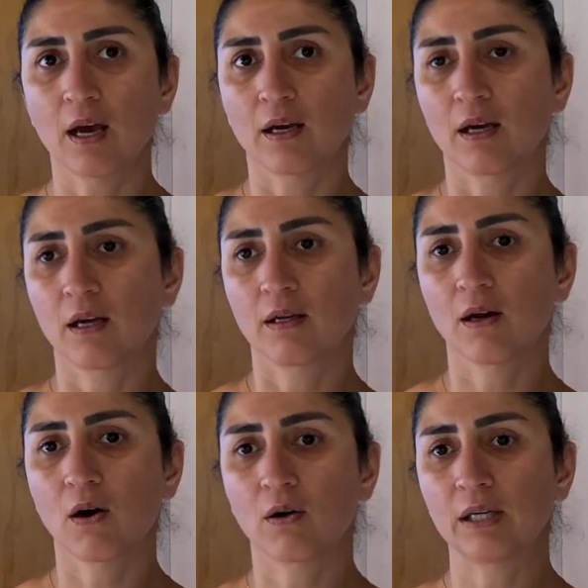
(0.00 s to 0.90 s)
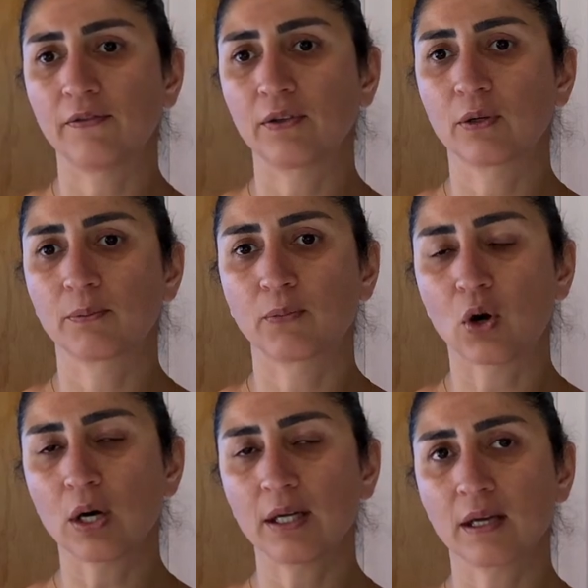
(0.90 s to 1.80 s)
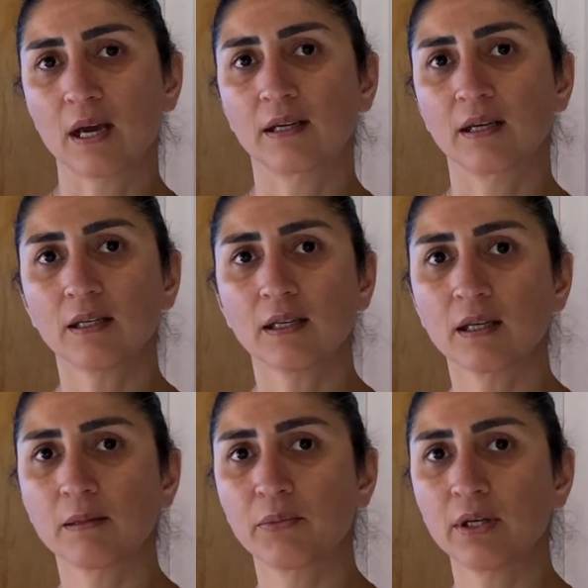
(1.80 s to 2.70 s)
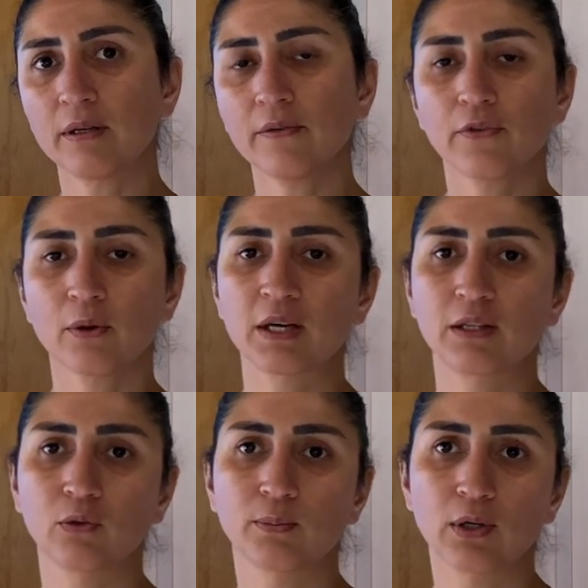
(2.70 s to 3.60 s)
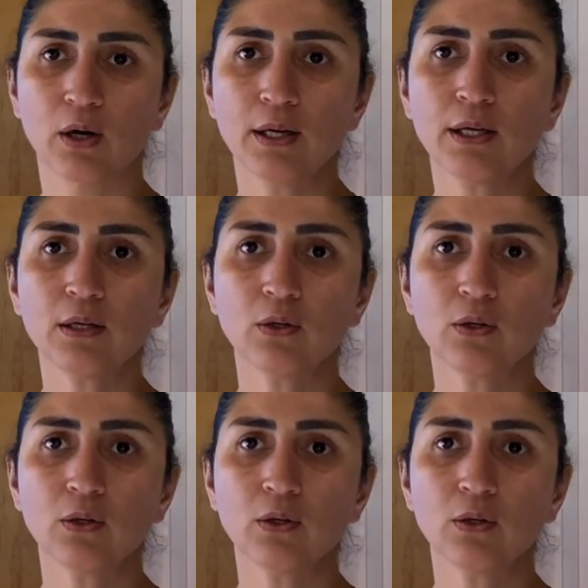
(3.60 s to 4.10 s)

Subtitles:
And now, if you're buying a kit set building from a supplier,